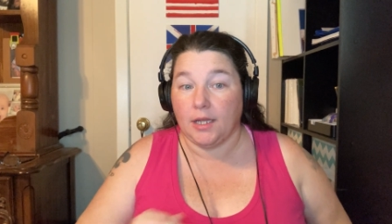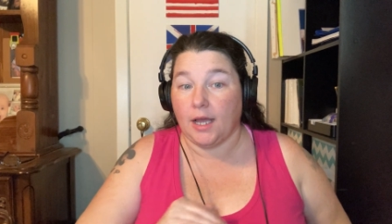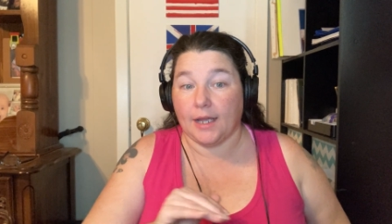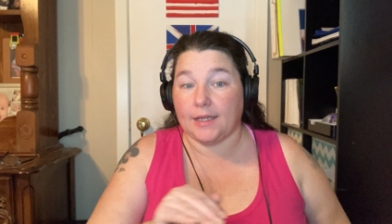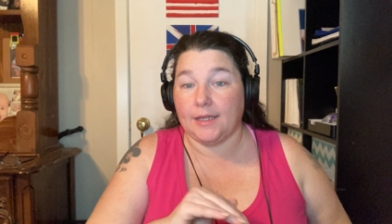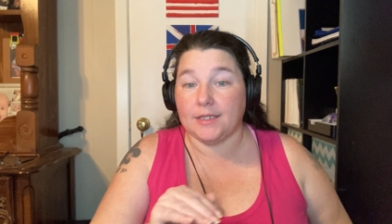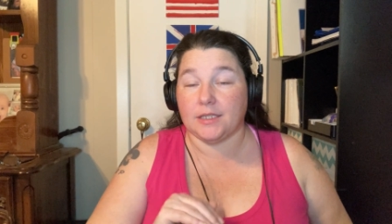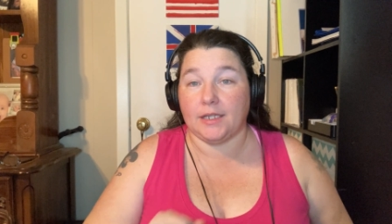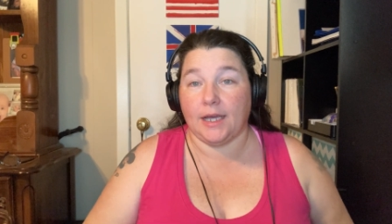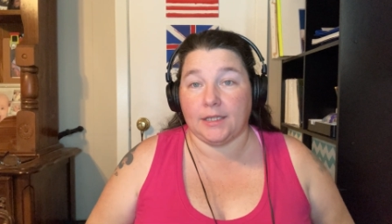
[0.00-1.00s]
I could
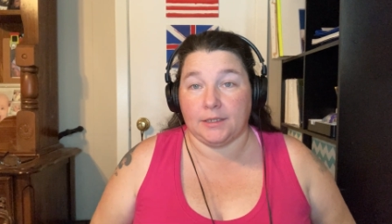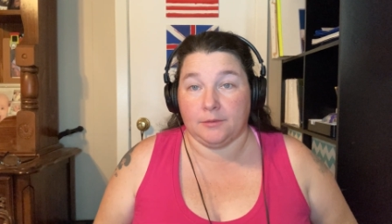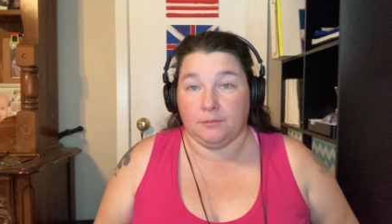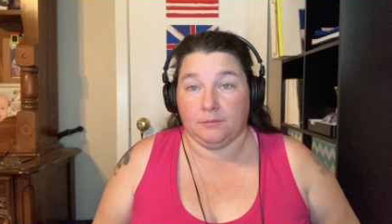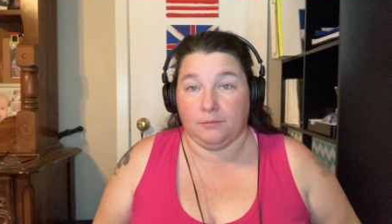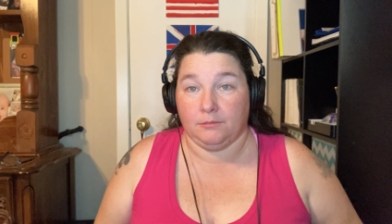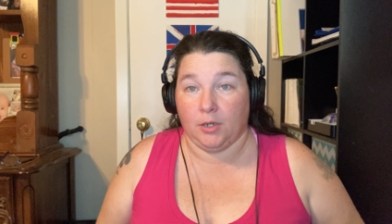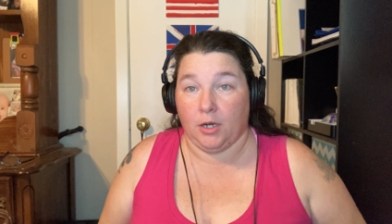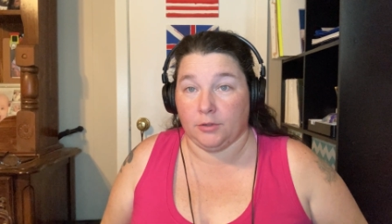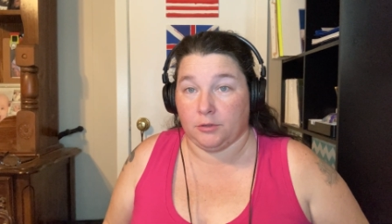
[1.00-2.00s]
easily edit
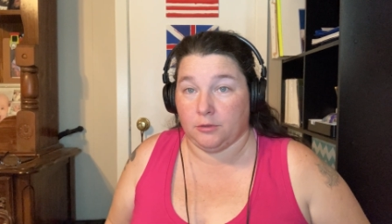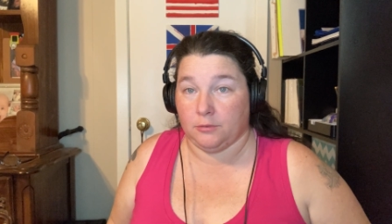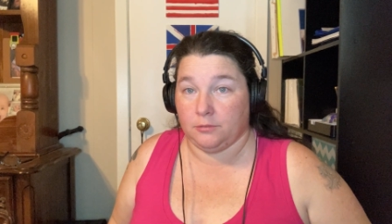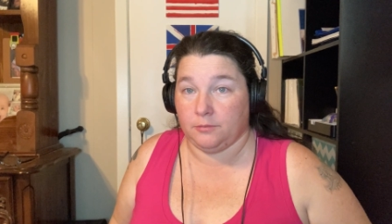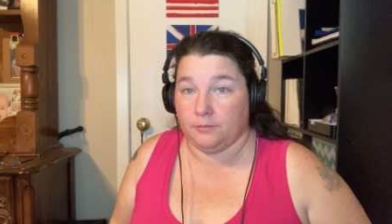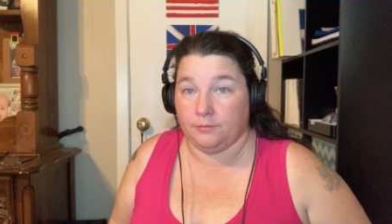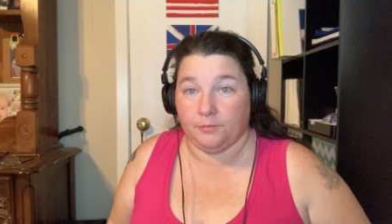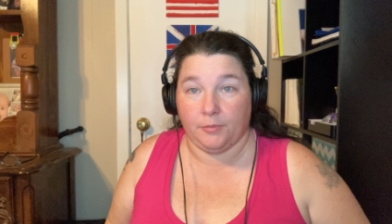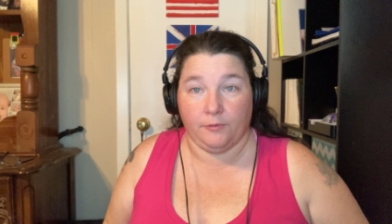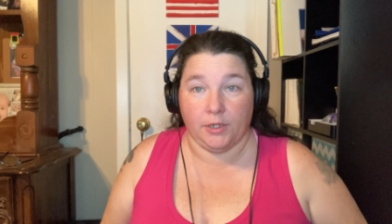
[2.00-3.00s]
audio,
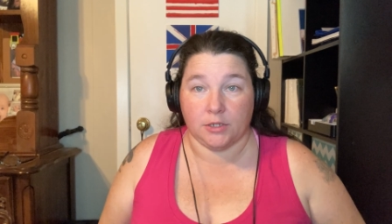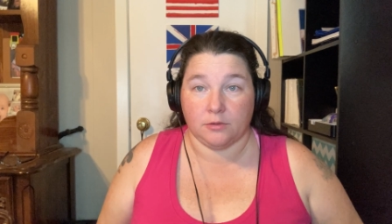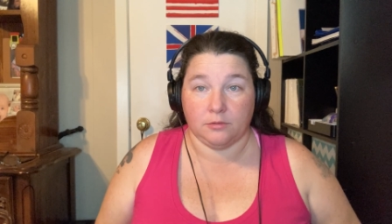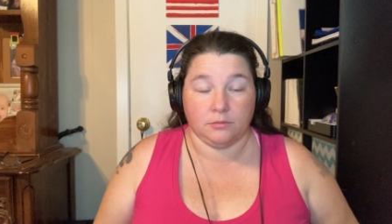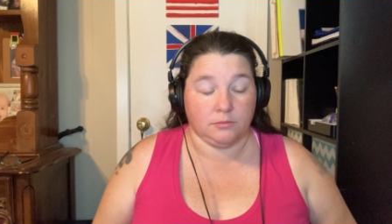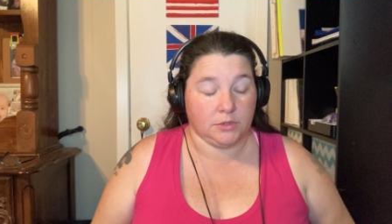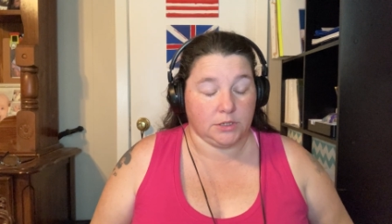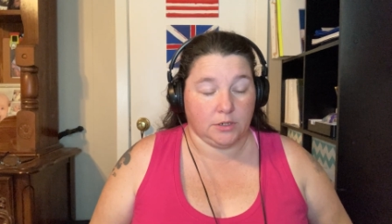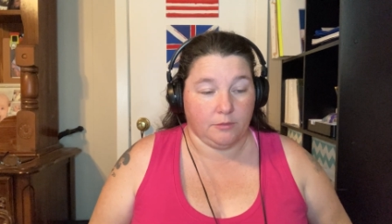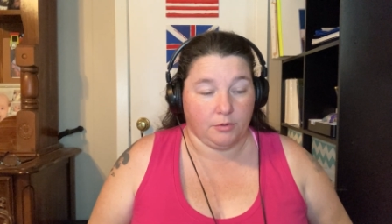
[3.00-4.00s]
but visual, I
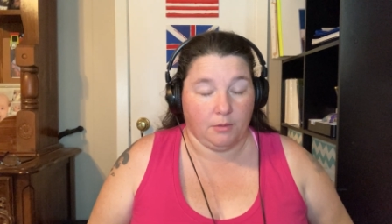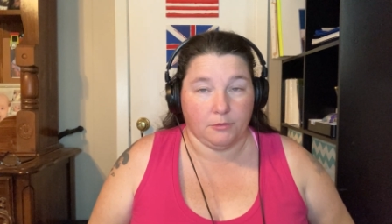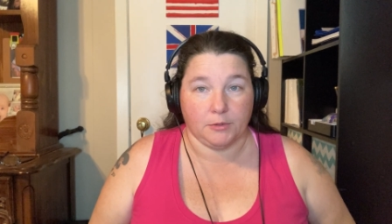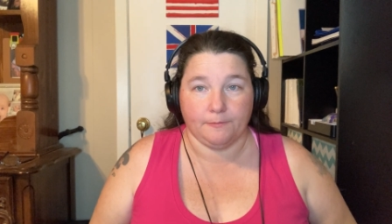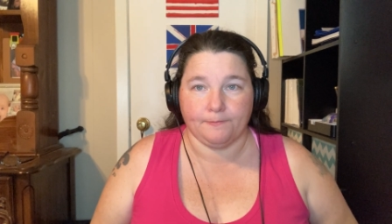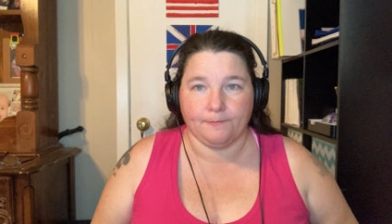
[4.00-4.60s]
still have problems with.